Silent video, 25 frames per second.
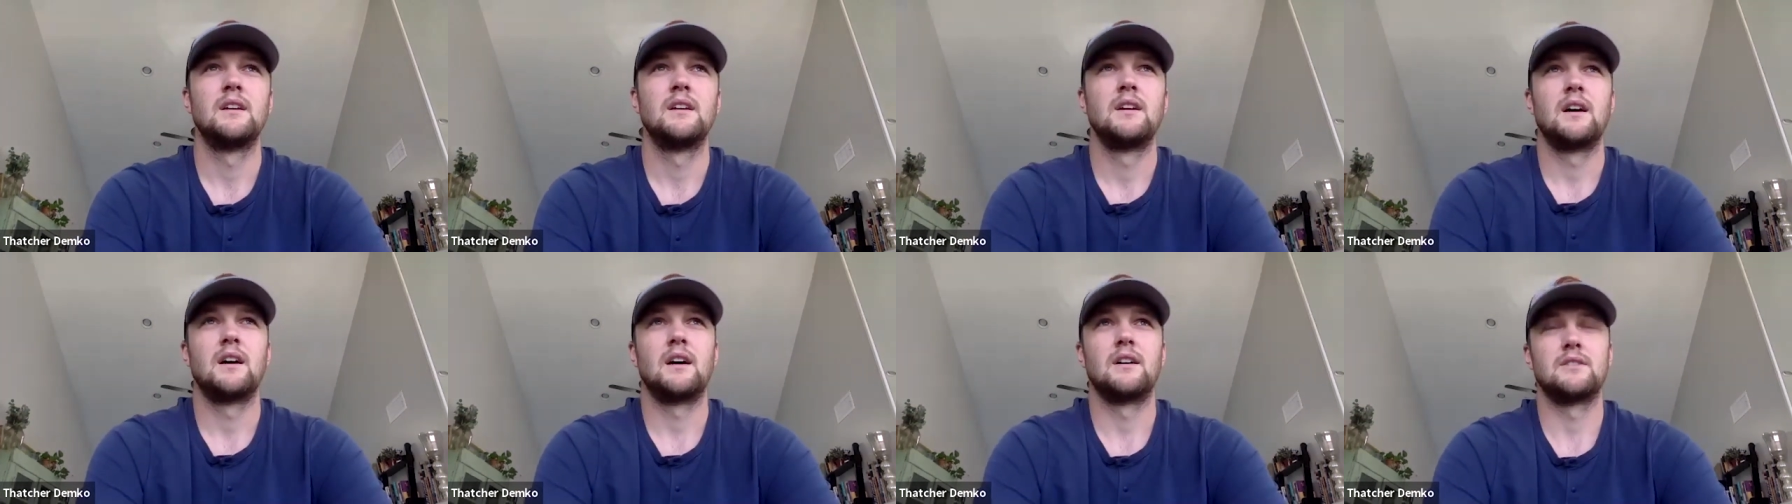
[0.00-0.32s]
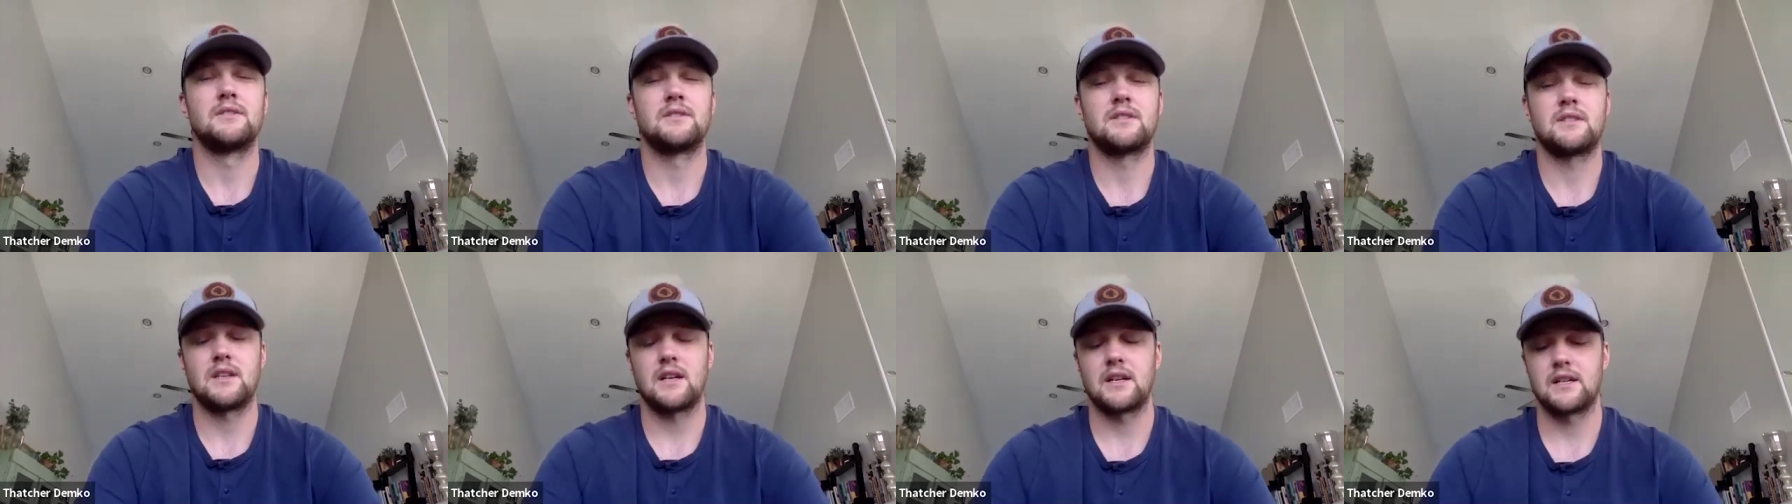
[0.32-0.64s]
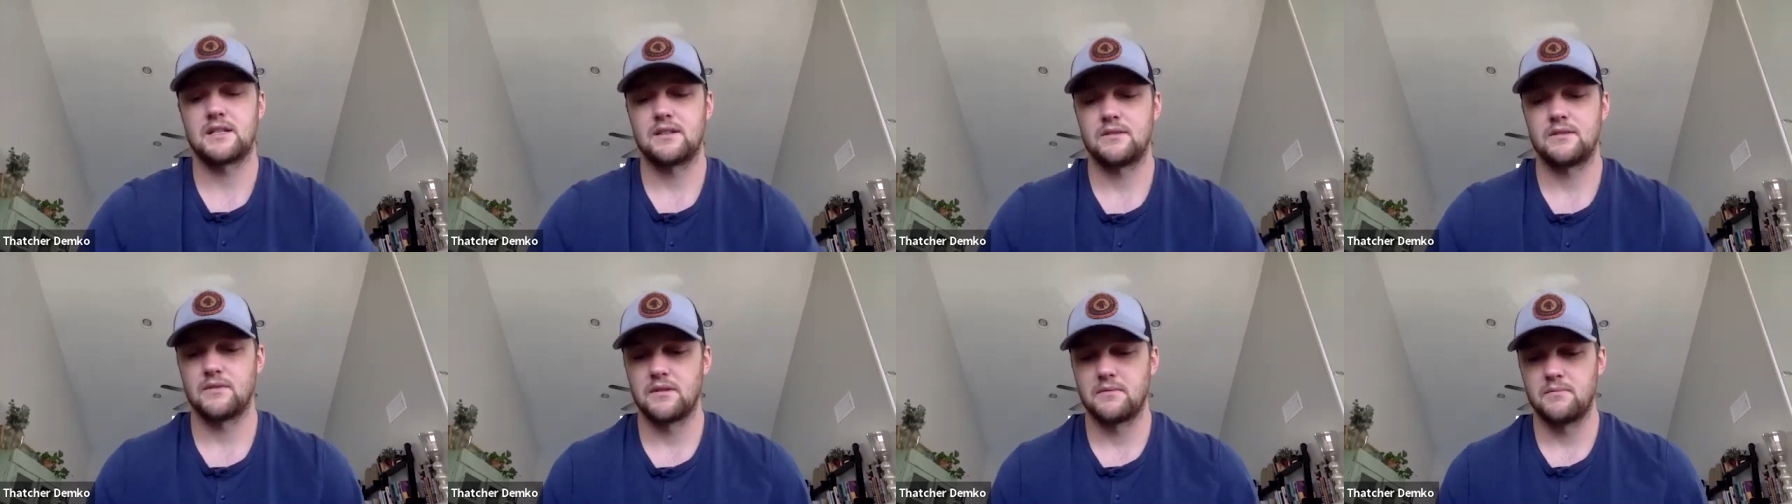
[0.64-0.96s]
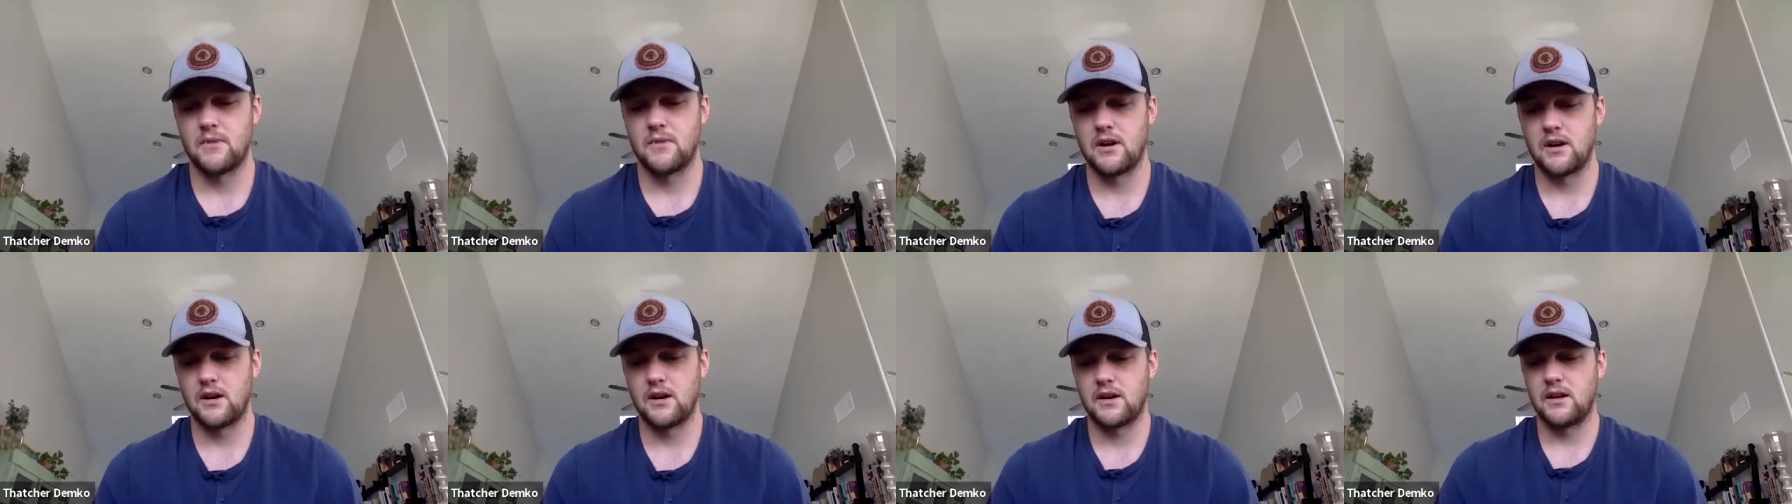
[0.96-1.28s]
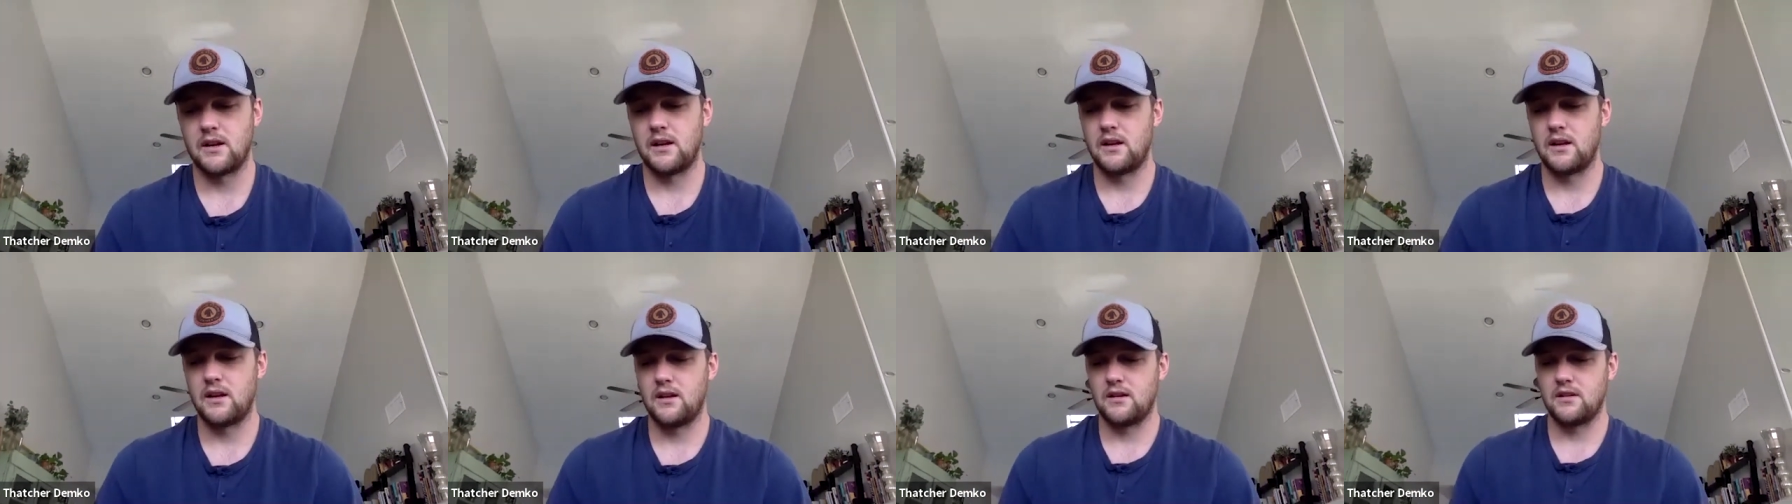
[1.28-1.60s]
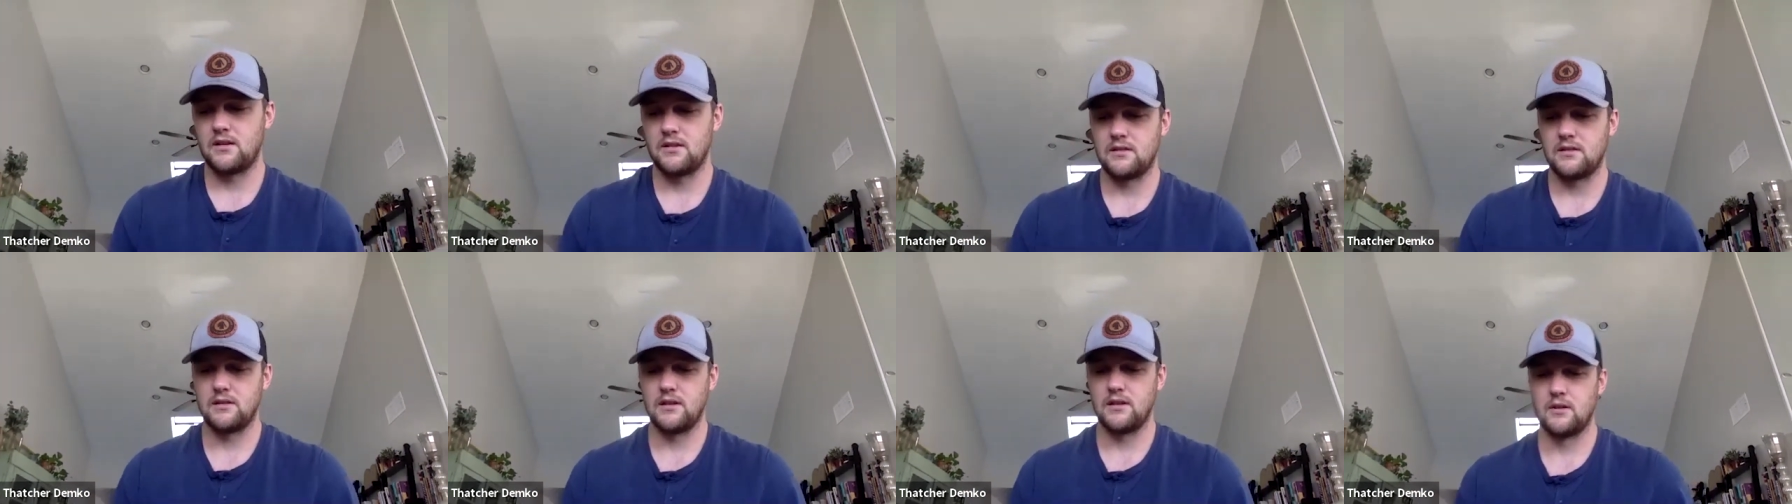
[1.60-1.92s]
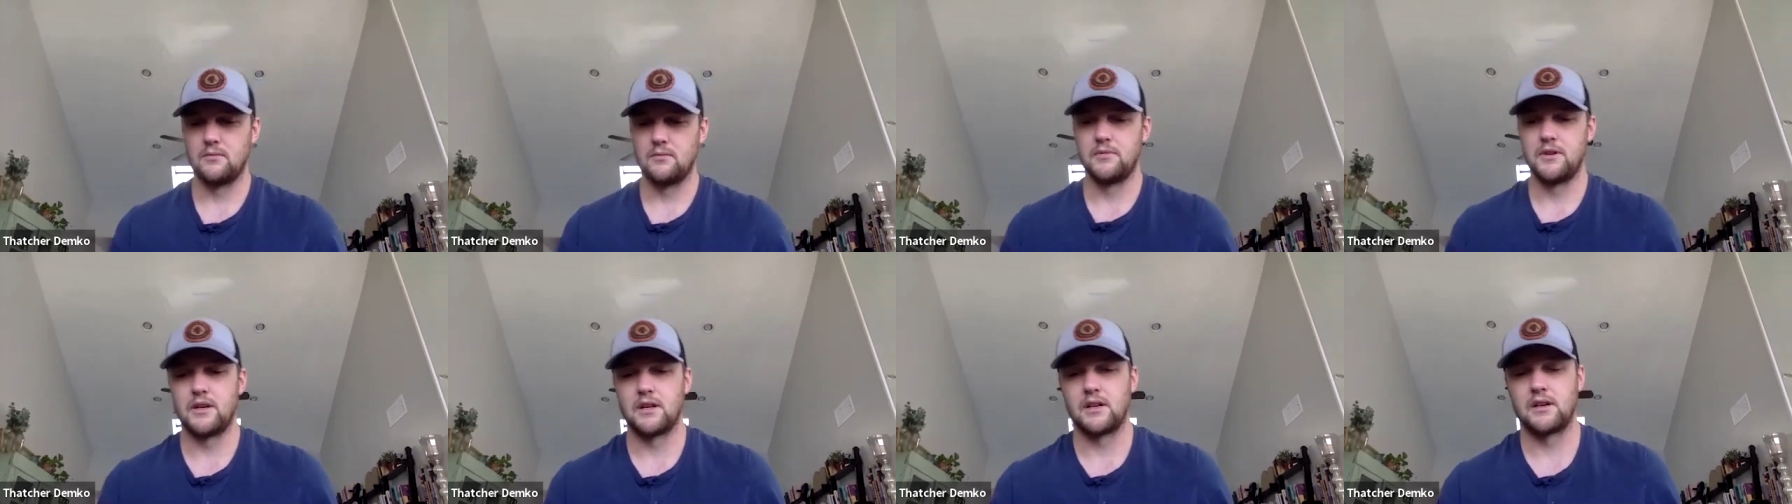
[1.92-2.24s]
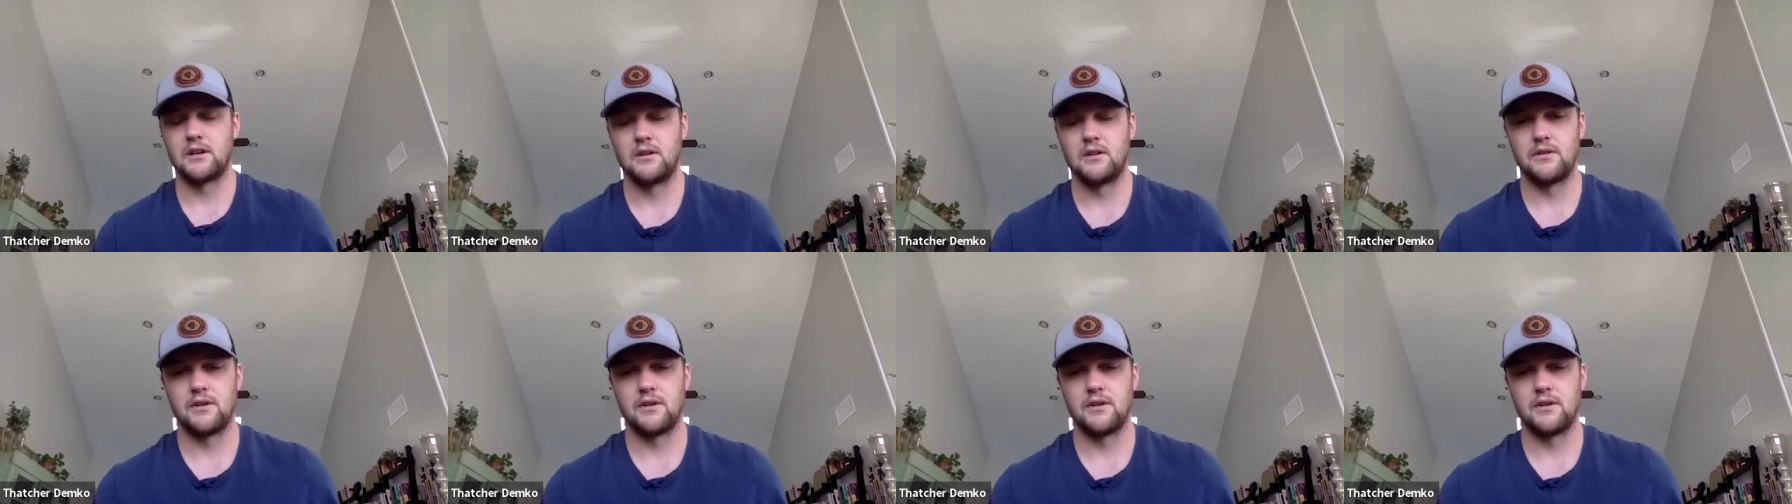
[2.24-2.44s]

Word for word: I was texting with Marky a little bit ago,